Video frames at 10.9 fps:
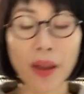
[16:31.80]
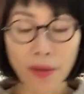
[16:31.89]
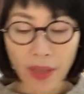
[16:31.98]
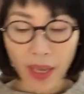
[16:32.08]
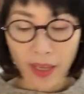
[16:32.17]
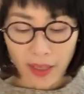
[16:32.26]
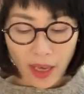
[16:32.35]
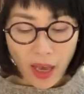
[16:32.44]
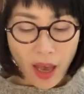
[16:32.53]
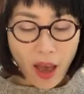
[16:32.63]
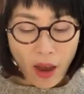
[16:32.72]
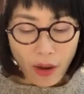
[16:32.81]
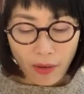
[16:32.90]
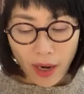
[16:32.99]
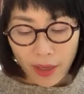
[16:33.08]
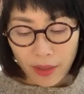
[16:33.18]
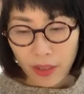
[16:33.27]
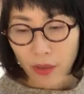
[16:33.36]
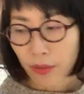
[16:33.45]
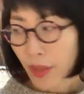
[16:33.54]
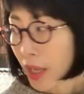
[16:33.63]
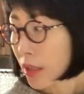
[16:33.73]
Okay, all right,
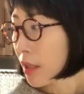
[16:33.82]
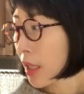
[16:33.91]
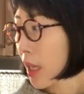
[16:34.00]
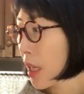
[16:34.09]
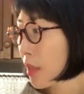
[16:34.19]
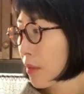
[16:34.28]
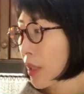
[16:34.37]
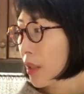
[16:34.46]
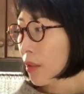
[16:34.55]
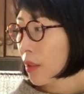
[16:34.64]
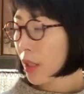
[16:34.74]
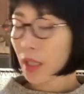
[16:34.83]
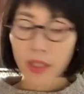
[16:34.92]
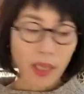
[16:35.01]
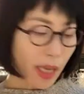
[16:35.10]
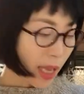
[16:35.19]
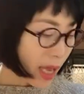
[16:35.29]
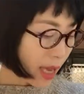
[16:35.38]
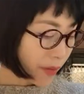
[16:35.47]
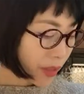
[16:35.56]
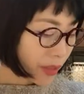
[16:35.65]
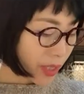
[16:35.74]
so that's the kind of ingredients I
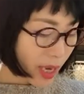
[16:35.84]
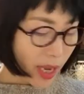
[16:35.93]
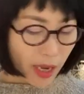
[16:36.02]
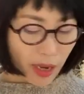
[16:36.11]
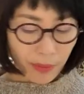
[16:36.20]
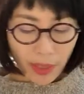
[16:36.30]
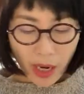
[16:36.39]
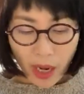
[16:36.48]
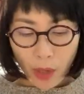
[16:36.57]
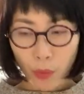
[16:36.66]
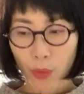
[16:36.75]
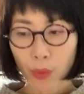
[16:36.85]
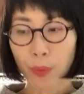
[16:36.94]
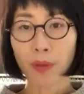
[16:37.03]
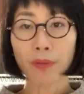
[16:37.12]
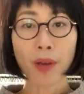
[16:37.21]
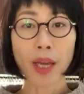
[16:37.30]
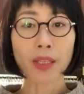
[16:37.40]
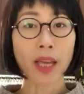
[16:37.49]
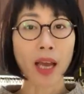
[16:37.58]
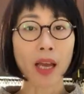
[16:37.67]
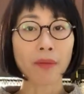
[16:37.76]
have today. I mean, I would prefer
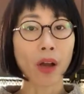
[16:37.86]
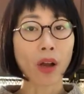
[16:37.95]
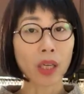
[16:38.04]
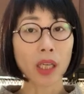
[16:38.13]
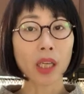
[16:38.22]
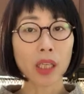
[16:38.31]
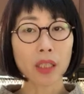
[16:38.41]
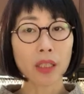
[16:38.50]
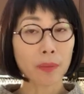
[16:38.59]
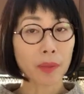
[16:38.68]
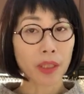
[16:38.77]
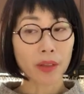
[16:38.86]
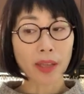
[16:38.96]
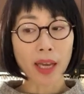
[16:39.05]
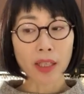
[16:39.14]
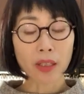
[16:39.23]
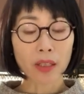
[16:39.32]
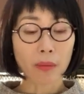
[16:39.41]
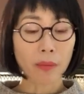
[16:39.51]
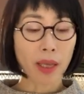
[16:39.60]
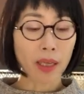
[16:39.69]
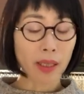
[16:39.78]
to have onions because that's gonna
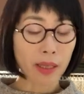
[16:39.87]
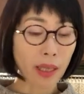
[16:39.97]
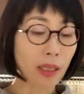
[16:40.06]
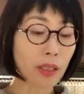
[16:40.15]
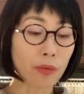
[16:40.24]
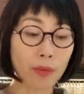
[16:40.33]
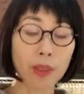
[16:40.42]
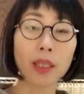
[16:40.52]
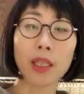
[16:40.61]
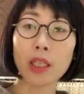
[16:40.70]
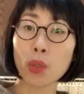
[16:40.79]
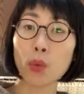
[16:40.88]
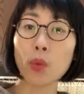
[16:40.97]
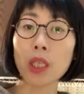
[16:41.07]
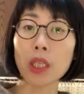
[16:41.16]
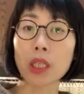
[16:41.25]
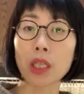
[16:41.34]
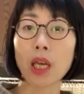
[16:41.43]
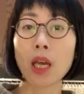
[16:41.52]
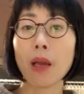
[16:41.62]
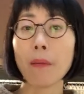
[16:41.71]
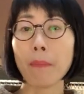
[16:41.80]
make things really sweet.
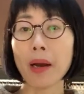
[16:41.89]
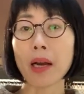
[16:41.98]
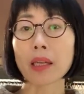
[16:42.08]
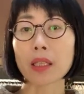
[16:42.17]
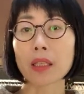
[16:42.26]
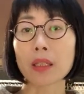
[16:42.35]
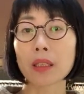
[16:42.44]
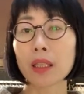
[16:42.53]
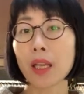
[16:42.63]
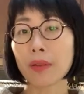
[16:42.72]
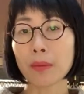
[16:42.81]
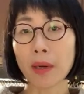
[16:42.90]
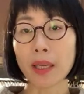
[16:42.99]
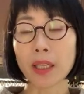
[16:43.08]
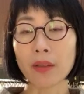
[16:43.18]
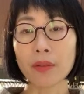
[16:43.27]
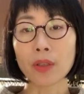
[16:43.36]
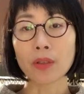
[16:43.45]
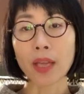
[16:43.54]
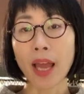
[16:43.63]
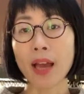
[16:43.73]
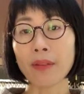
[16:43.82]
But never mind, if you don't
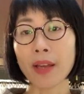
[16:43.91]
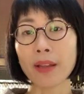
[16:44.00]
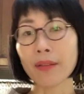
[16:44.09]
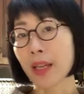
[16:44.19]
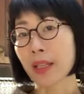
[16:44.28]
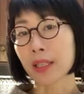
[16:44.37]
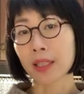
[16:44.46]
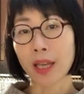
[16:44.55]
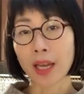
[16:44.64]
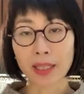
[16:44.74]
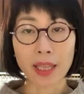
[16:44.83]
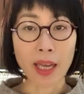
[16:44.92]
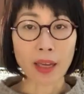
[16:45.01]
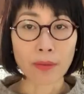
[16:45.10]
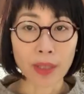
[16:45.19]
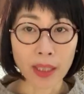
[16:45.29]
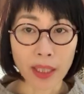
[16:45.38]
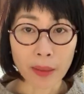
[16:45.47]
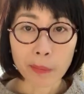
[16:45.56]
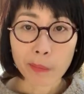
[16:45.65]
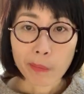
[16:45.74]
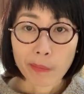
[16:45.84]
have it, that's that's it, really.
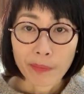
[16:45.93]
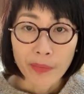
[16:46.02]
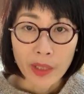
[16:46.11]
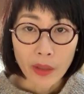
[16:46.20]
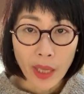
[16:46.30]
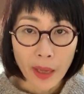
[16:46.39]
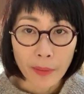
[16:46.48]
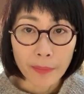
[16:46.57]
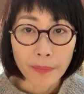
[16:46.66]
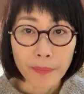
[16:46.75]
Okay.